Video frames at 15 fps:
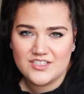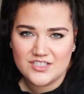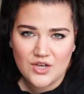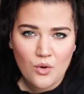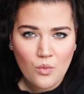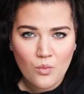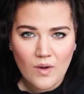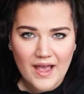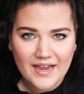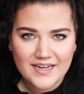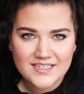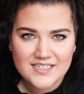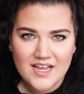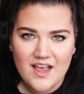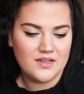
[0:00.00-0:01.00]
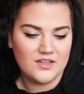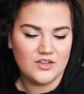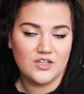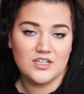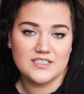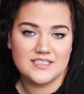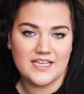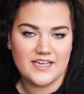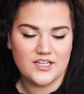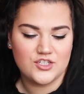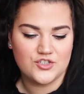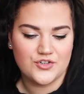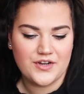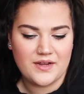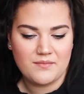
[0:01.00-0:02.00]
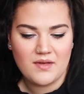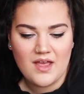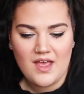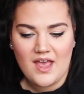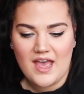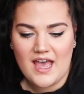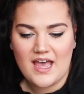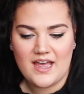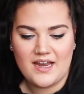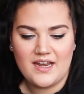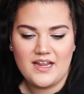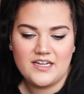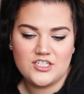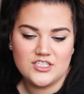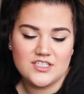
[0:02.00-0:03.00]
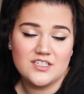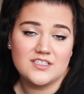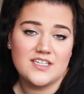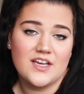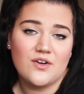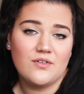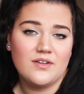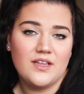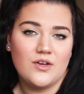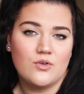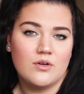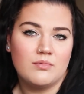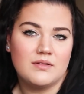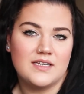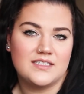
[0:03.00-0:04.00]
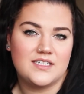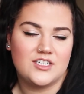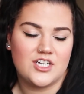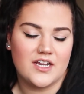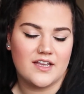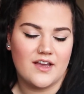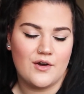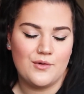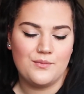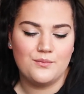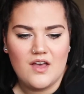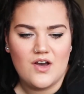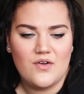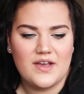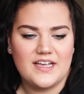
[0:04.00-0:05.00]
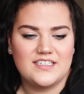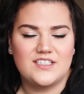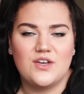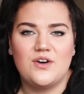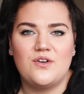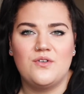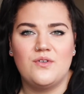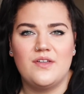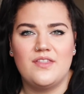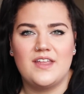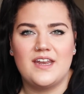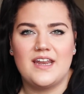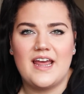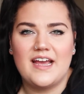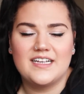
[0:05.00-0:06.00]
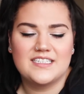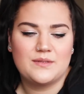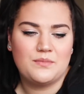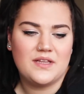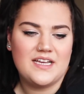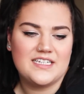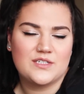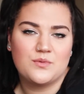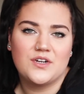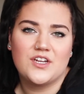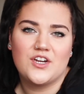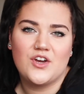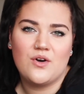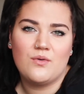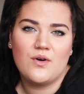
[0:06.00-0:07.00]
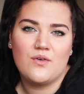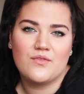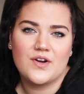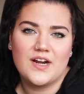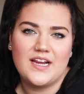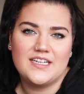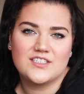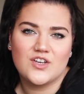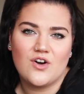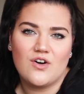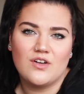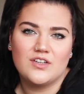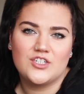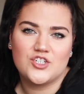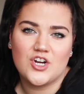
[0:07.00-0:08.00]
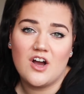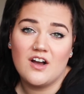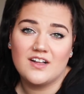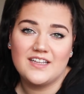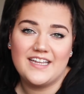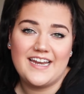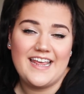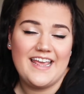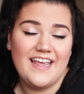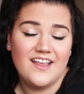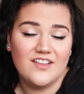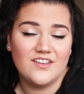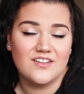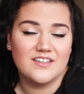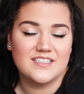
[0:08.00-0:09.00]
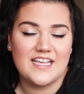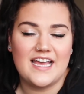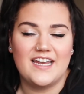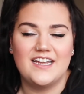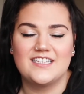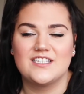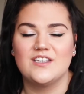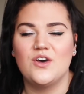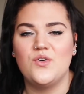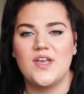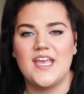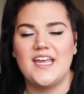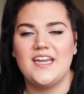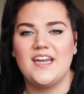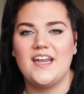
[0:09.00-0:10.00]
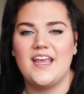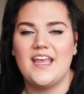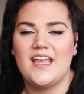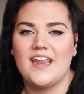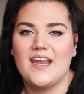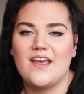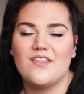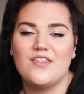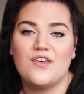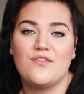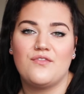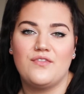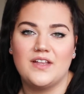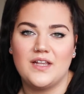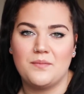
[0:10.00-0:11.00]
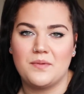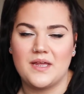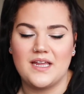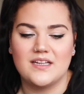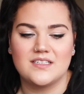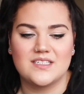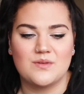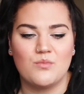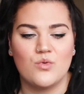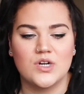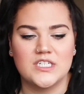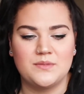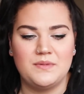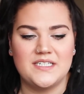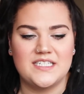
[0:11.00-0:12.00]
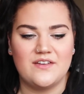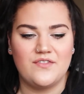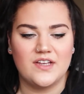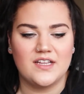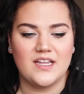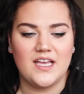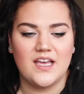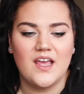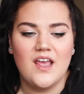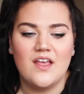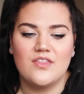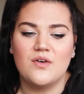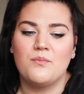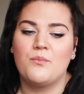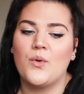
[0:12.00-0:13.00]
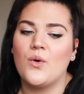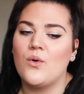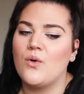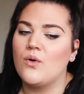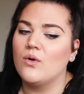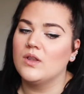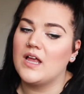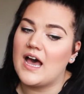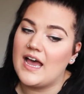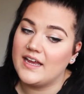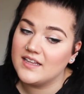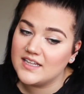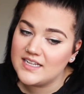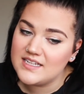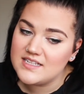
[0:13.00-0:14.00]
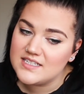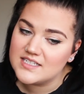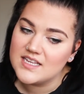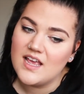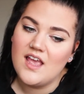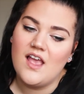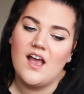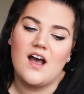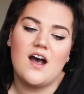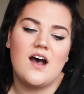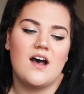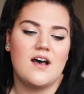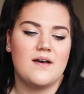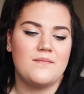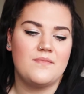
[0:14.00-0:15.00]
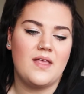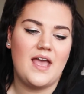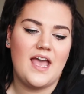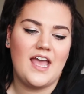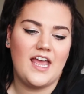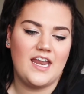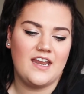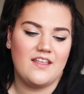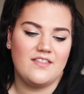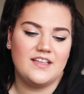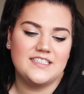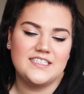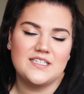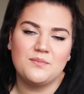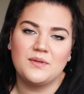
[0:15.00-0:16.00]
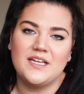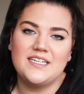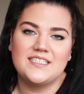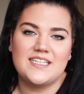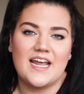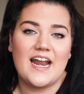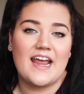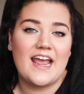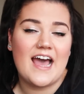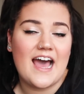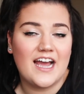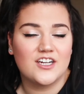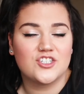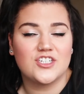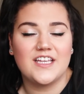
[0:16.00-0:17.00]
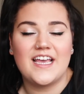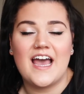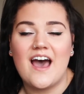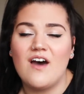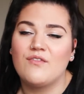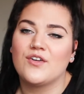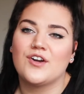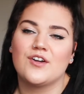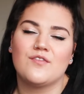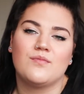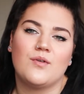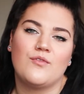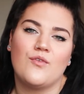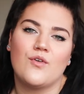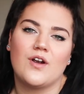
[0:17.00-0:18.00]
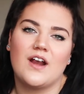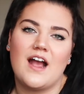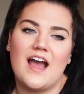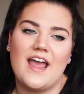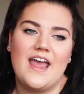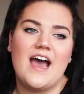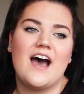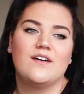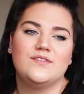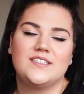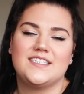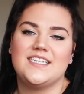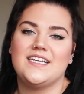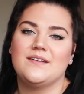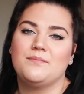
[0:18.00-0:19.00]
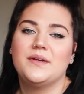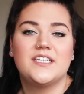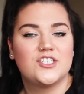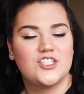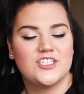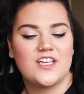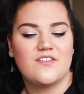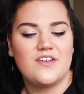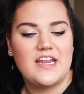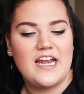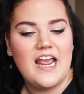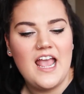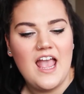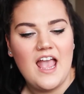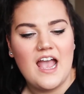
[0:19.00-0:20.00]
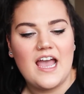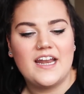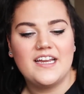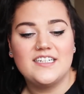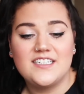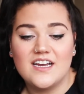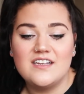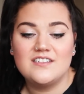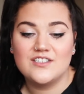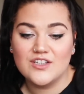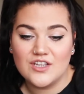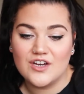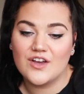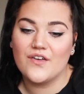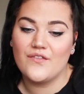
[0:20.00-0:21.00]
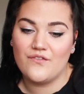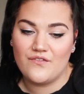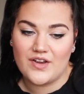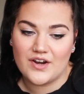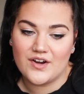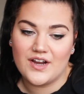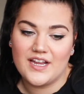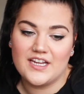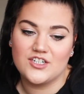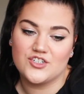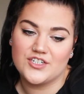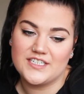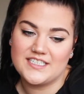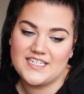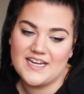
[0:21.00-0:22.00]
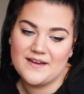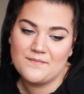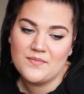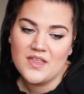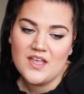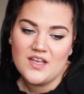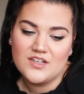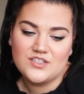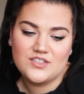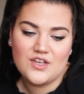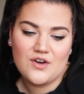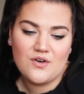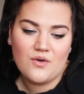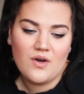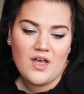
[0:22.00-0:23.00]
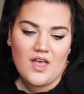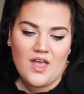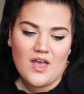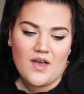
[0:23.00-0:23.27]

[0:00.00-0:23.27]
so white, it looks like a dream, and it just looks like a really cool place to check out. Okay, so the next place we're gonna go over is called Chocolate Hills, and it's located in the Philippines, more specifically the Bohol Islands. And this is a place that I actually have heard of before. I have seen pictures of it, and it does look very interesting. So